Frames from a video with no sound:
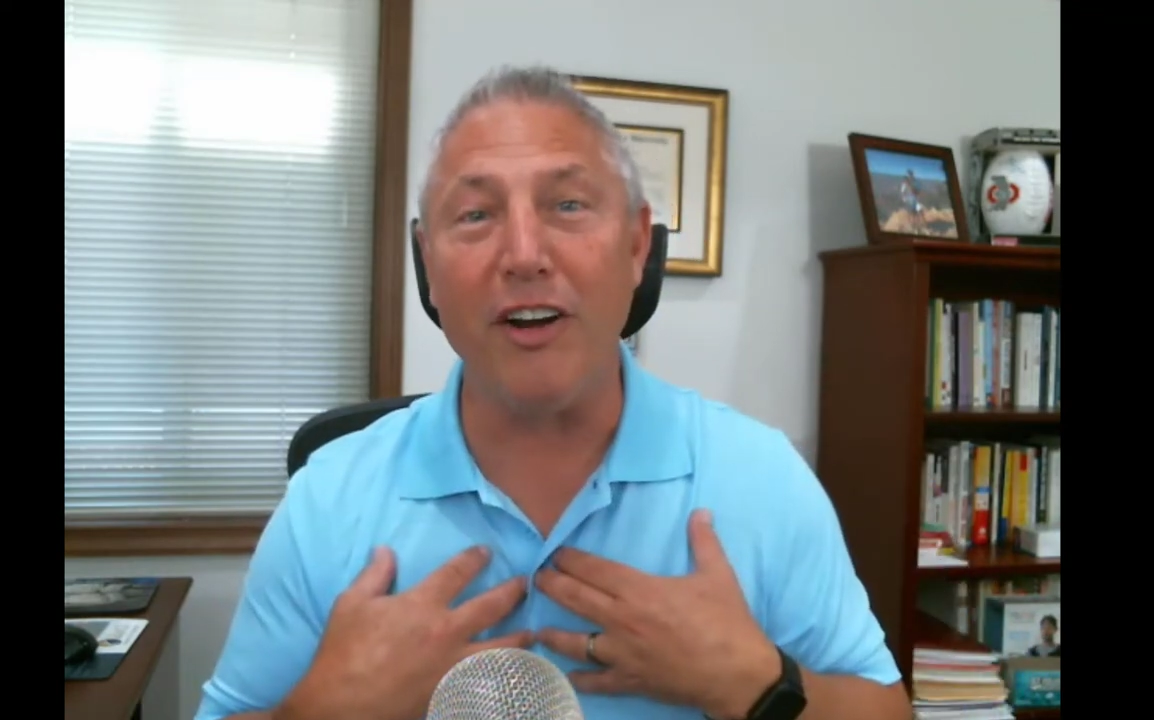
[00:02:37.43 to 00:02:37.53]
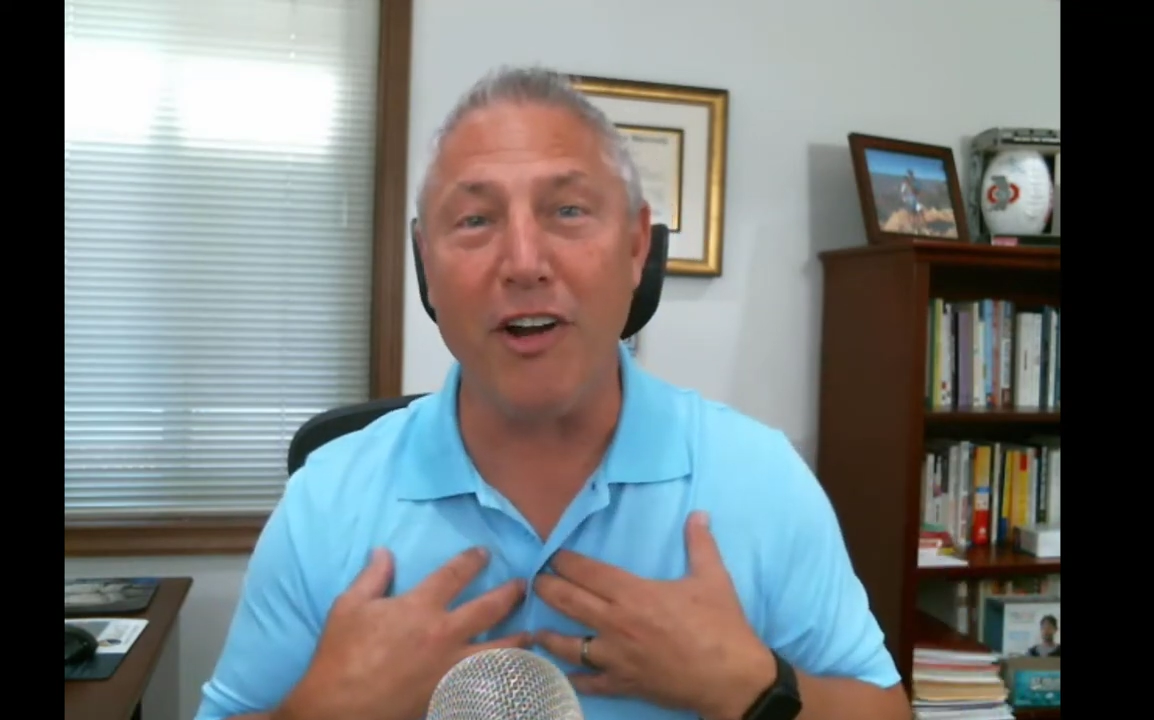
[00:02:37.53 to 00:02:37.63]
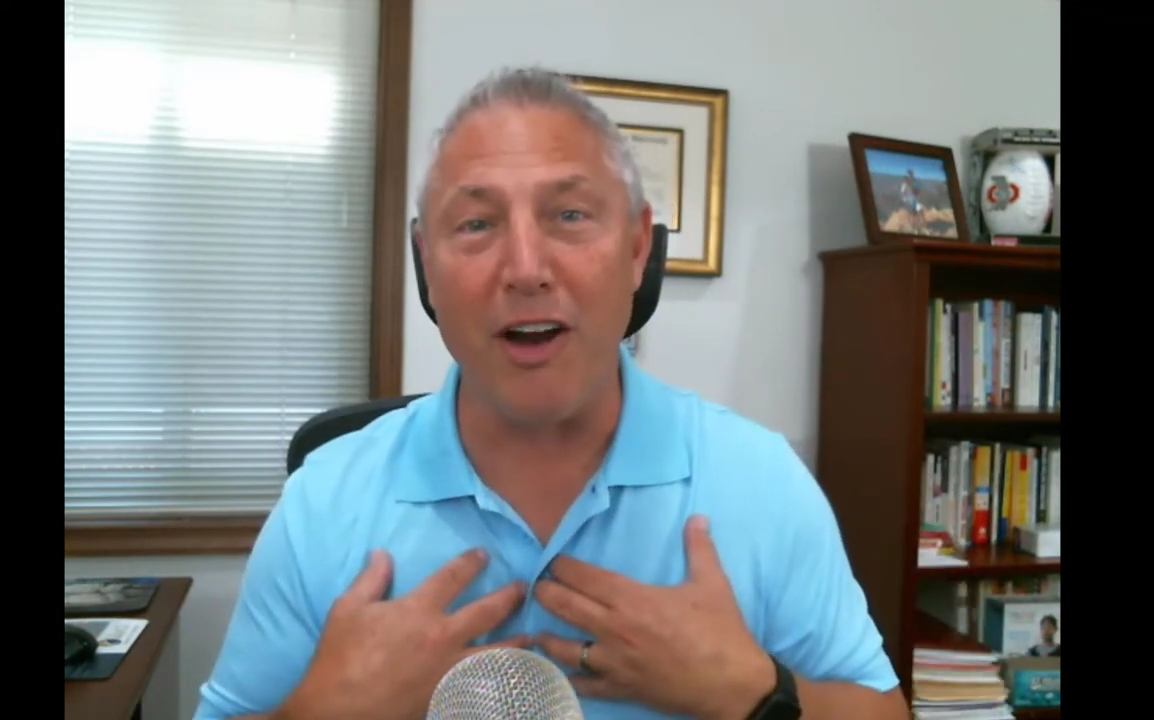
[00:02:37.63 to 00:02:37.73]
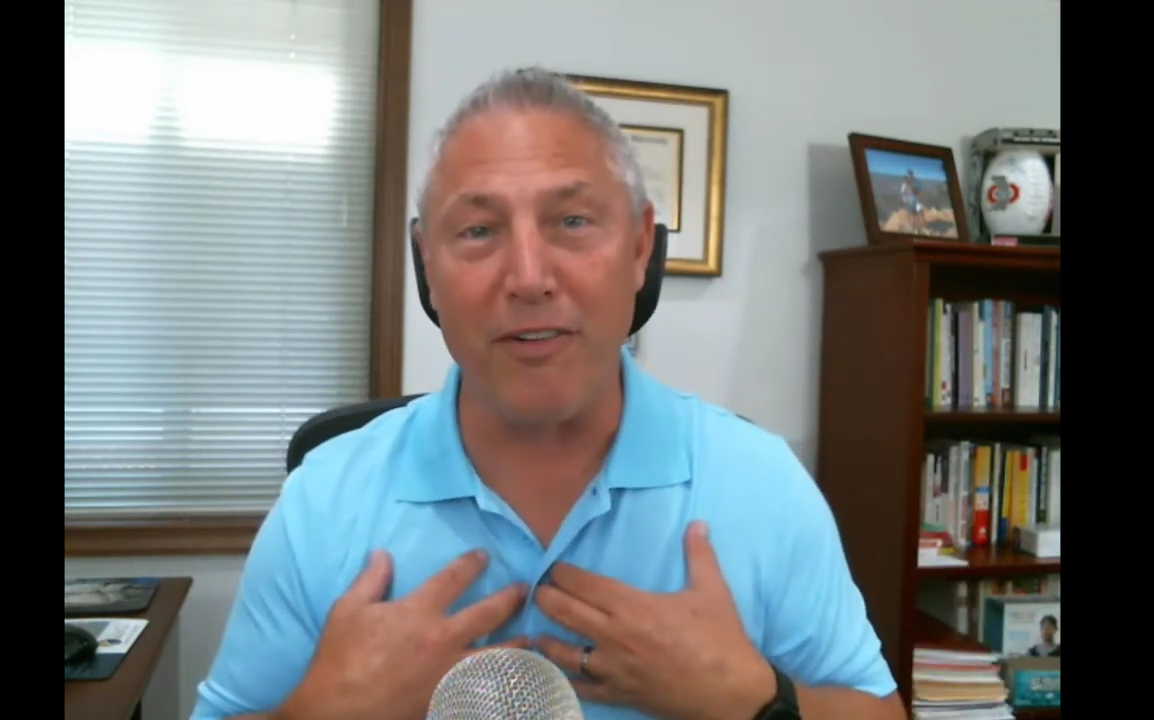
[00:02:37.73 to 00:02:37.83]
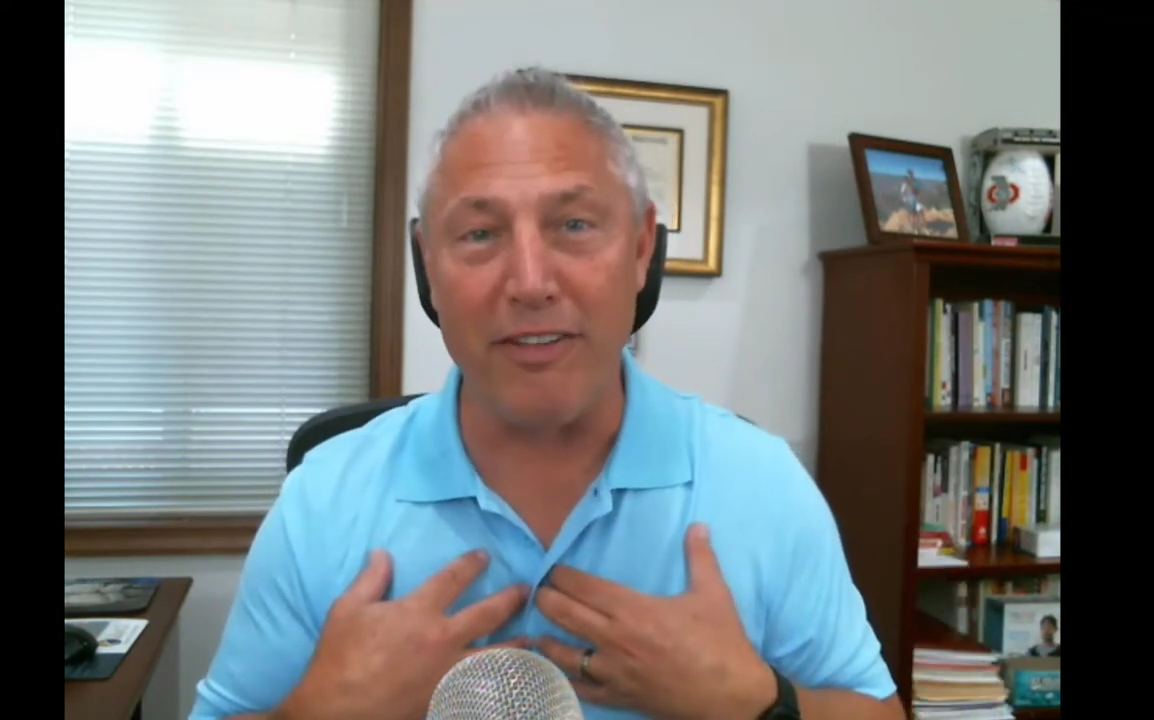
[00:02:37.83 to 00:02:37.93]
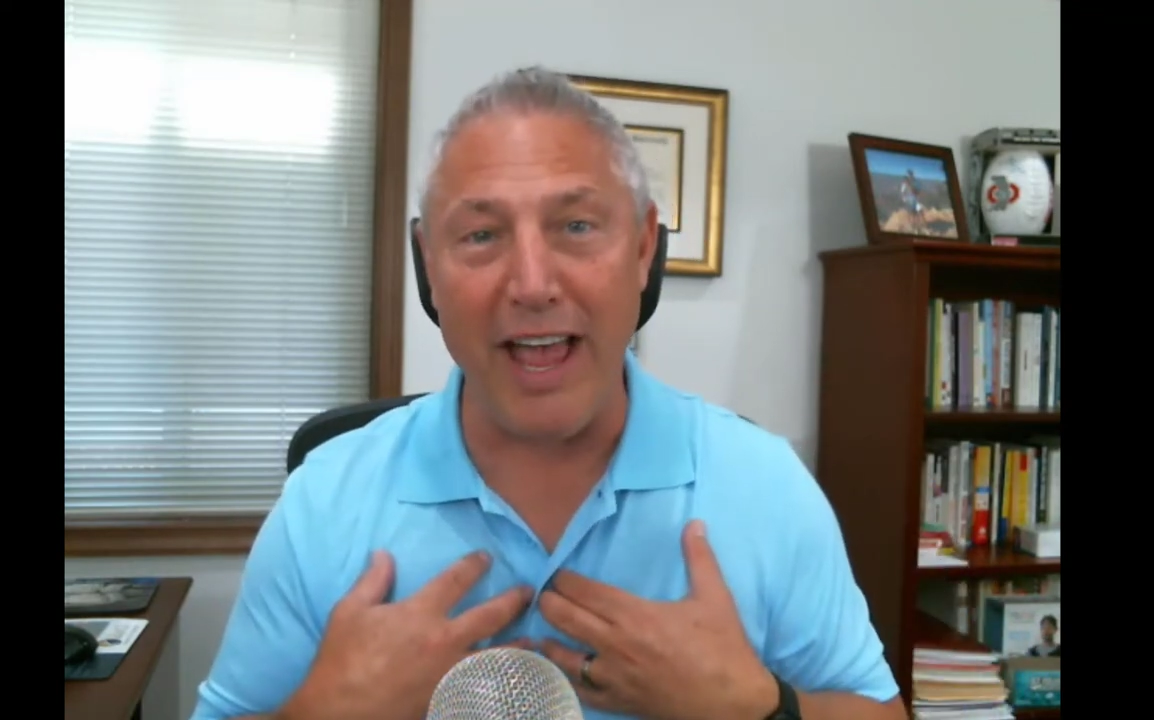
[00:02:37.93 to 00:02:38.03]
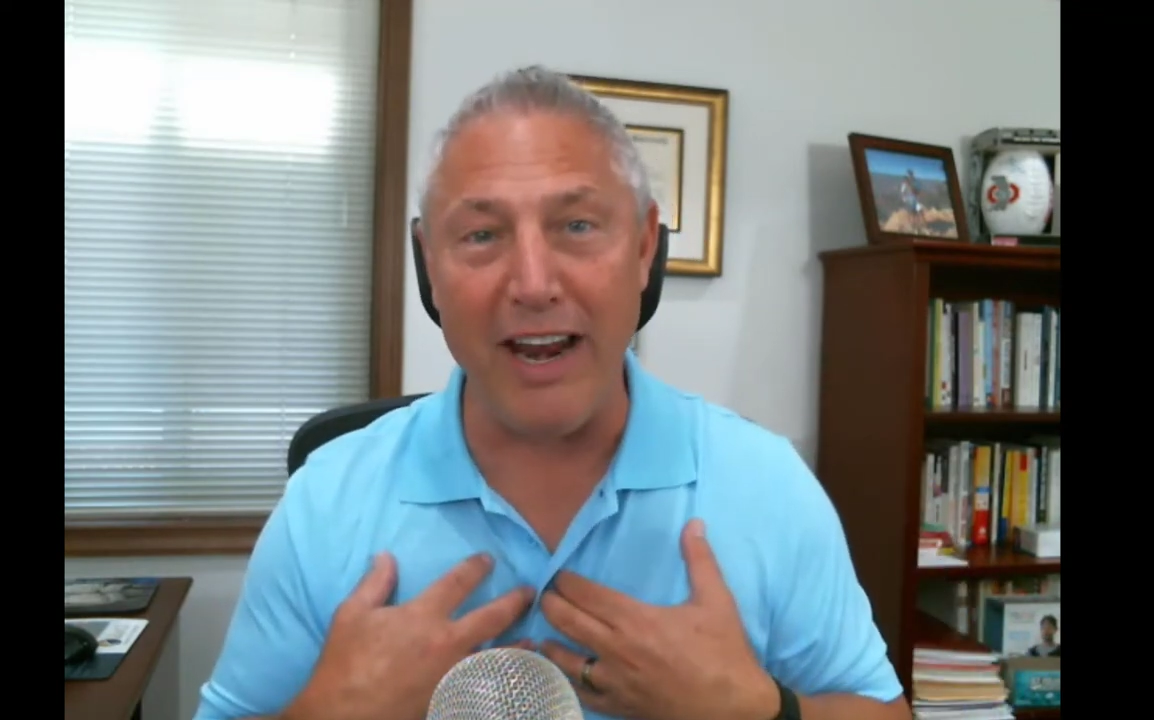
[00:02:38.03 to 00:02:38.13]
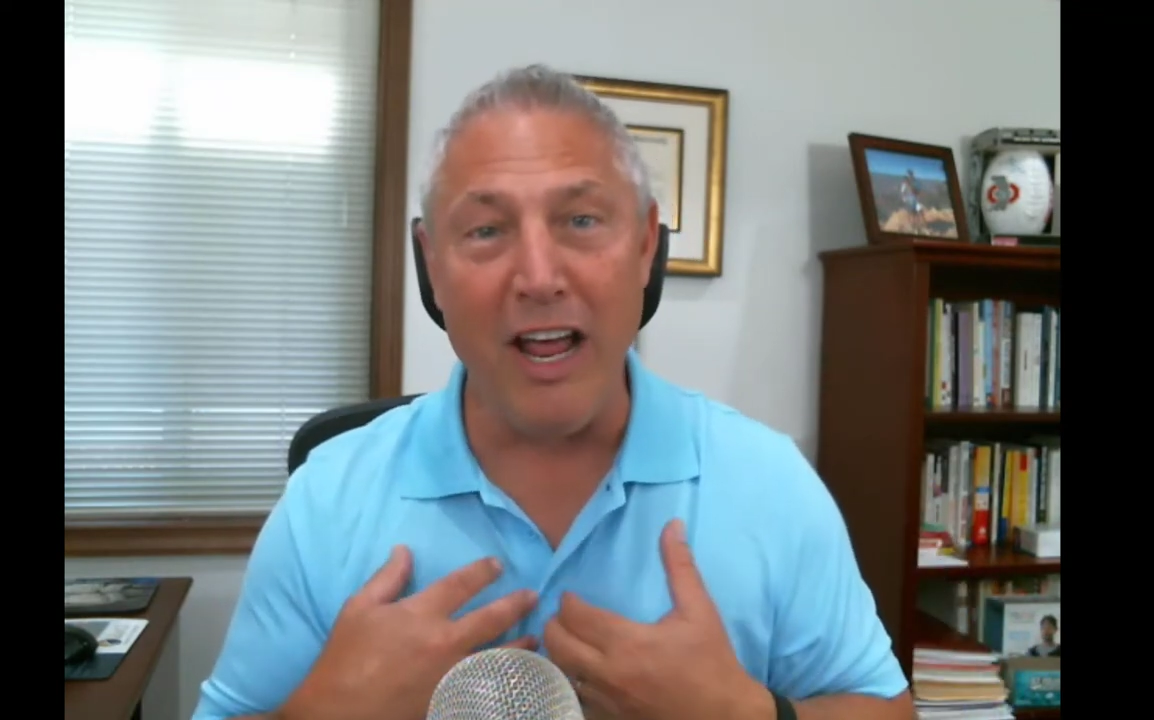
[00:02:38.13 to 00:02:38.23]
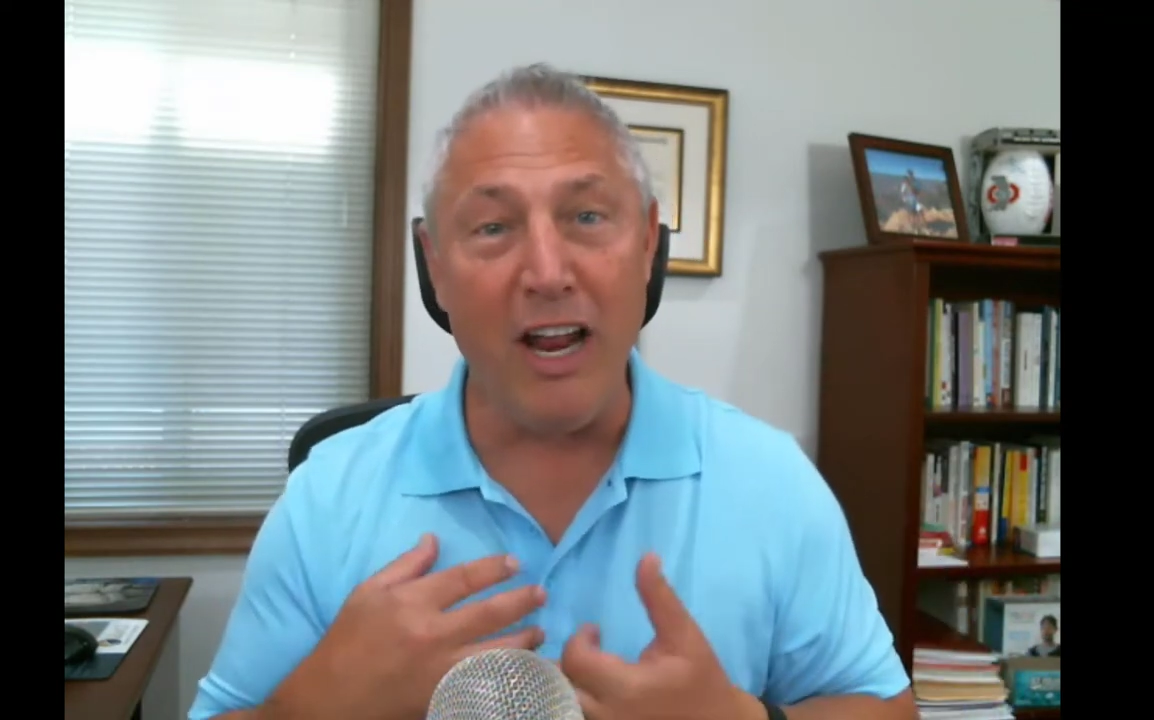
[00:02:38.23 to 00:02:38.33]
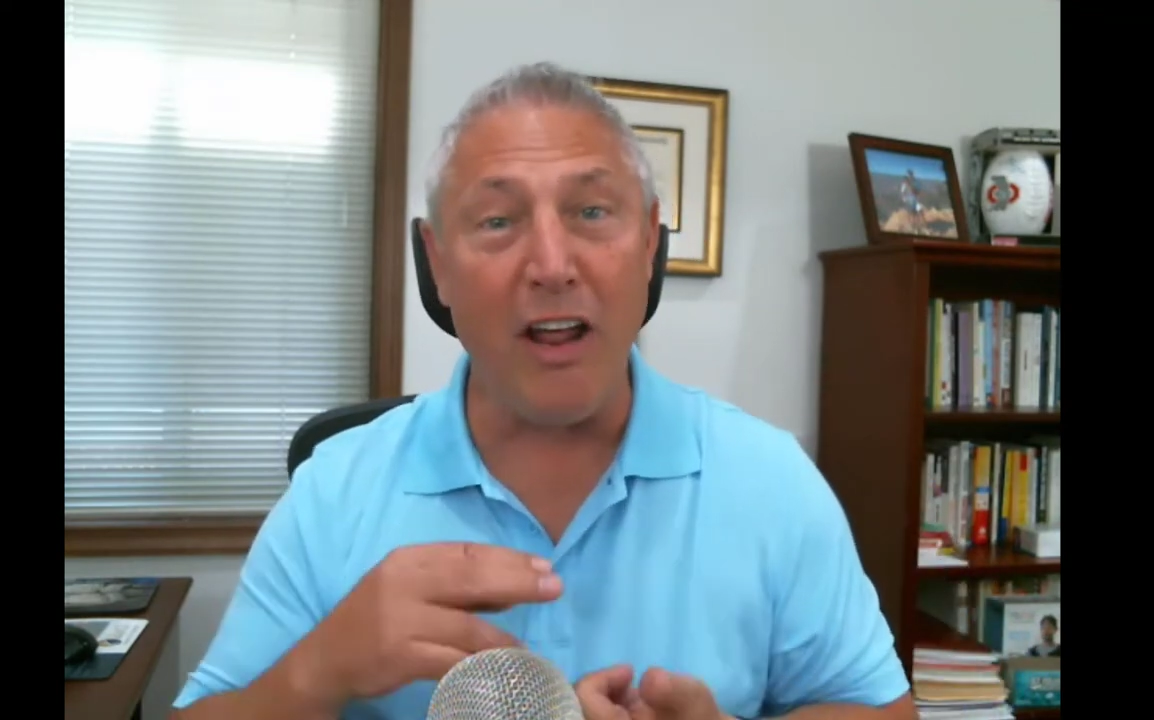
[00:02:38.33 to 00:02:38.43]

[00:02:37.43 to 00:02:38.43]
uncover that.